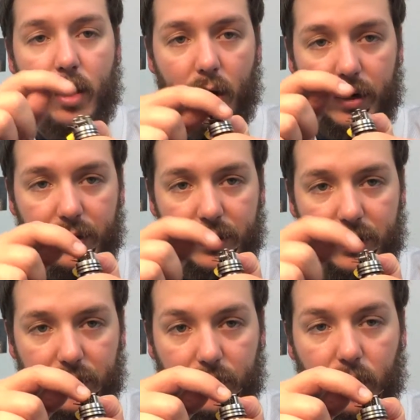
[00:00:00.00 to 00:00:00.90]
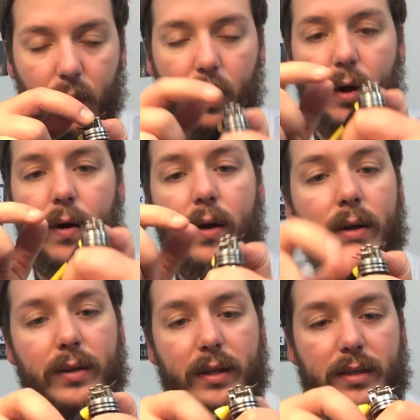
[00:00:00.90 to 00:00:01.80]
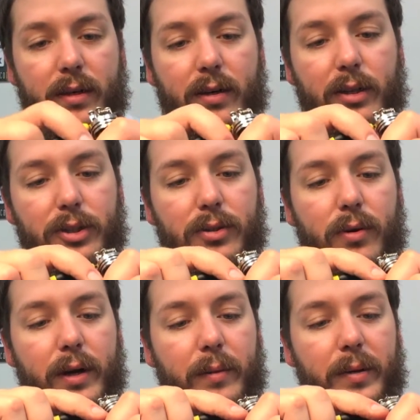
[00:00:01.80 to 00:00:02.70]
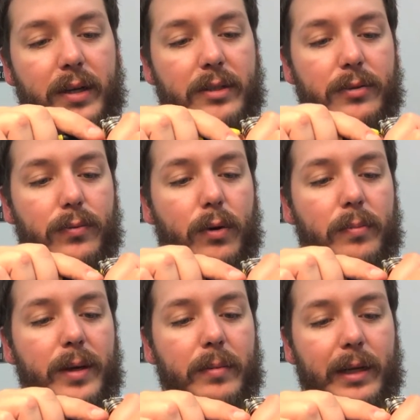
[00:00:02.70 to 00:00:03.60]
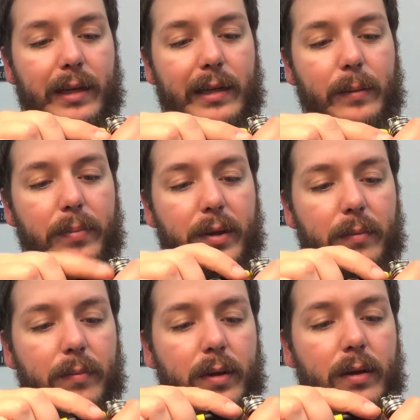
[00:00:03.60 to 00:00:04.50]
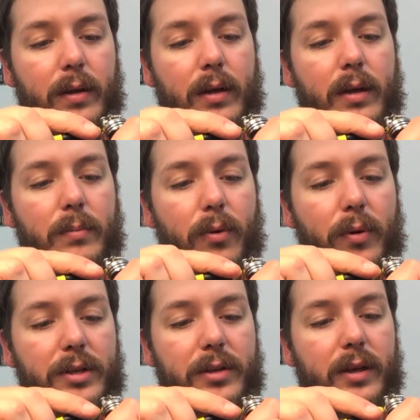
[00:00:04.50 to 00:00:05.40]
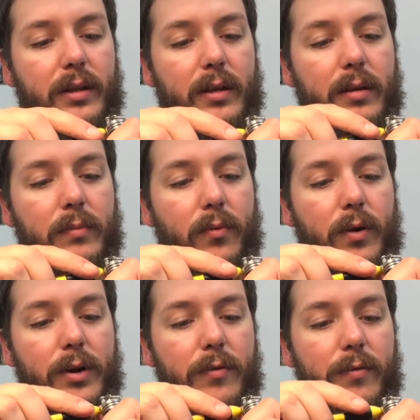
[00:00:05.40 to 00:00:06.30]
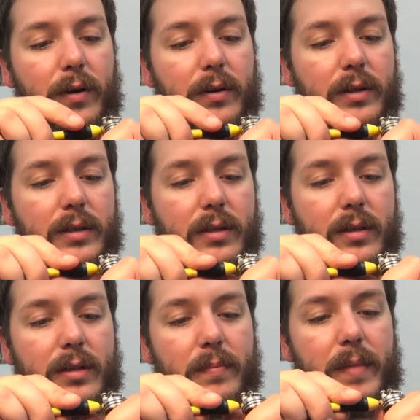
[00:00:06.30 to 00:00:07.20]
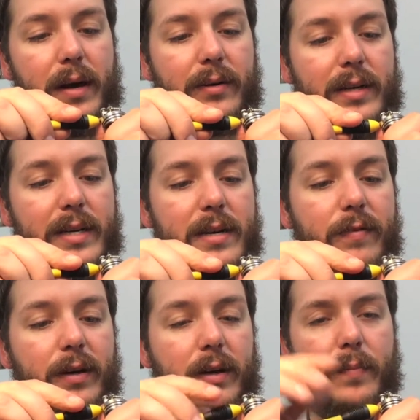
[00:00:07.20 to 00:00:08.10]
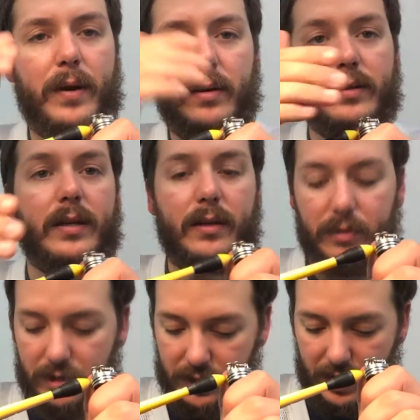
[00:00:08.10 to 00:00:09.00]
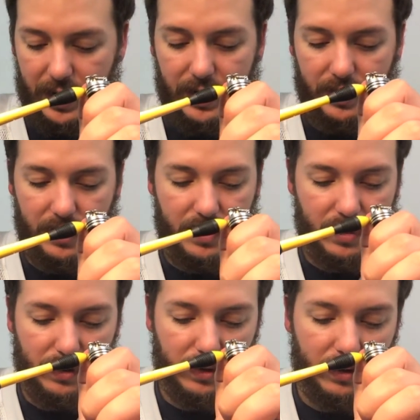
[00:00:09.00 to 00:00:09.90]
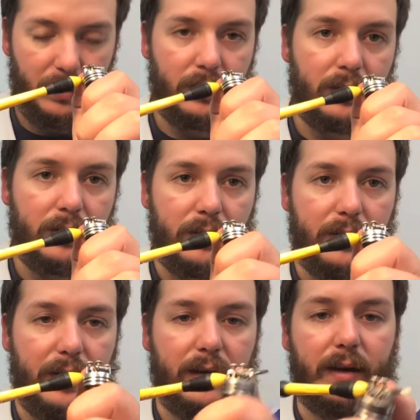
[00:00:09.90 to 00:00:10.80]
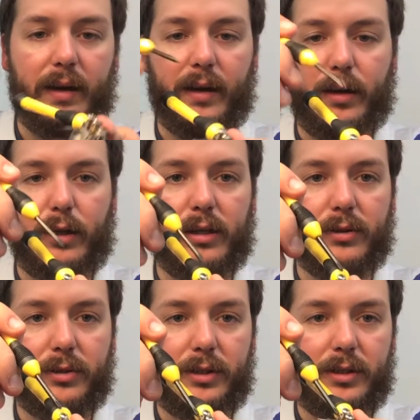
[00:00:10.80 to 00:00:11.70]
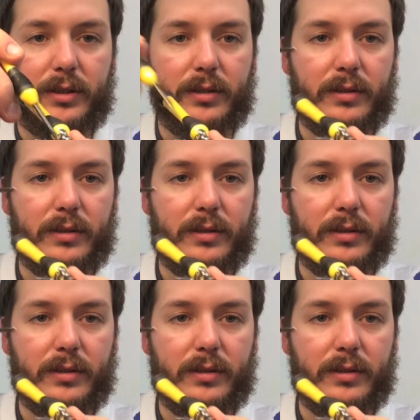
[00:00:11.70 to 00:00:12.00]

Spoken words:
onto this other coil. That's going to cause shorting because you won't be able to clip them. But once you get them where you feel it's about even compared to the other side and getting it close,